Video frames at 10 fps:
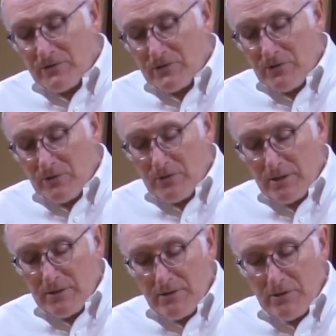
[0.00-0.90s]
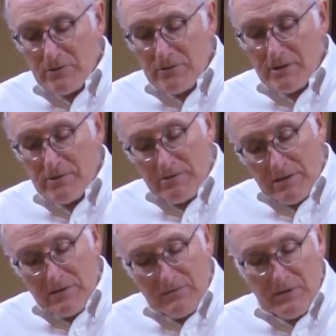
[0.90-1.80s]
And so those that
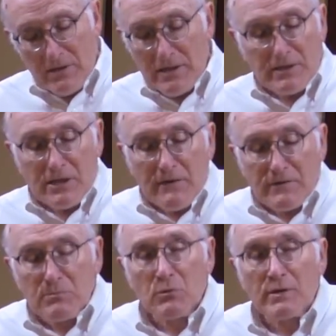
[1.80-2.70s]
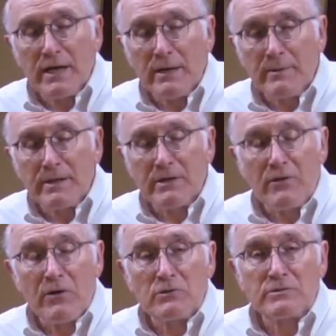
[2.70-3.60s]
just feel uncomfortable coming or
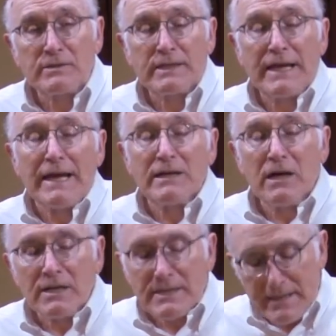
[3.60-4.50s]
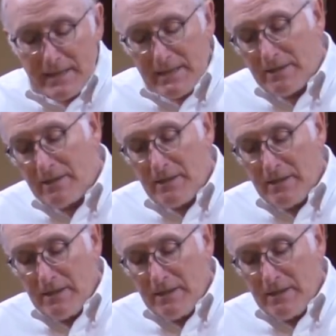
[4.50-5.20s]
those that cannot attend,